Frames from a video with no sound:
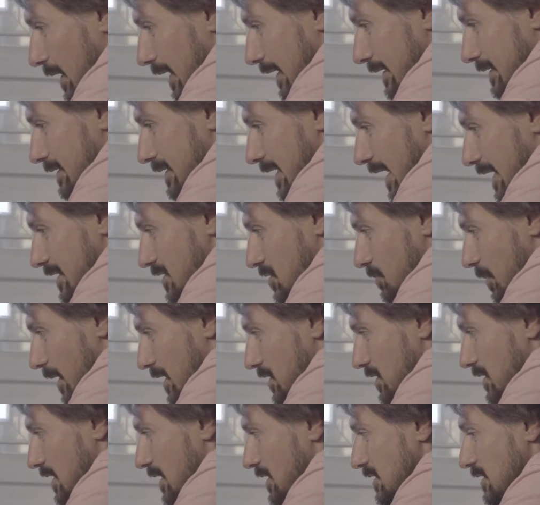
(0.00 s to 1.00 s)
a LinkedIn ad
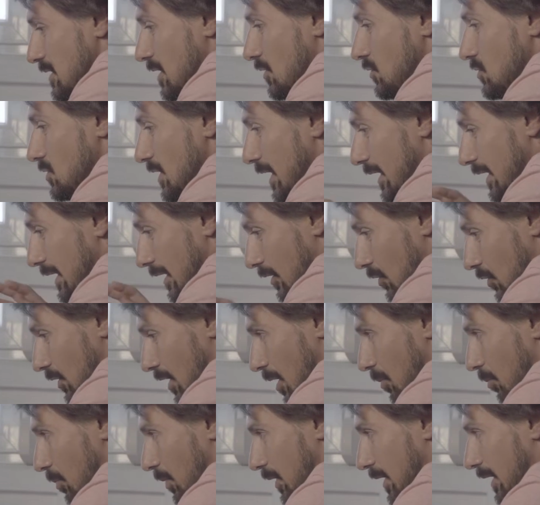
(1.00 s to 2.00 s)
specialist and I was checking out your
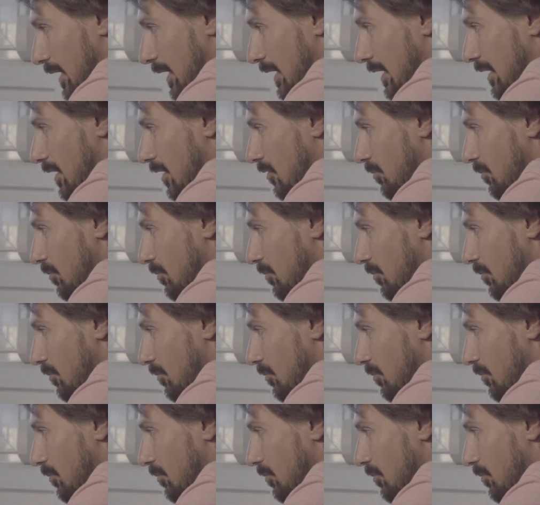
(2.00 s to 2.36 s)
company.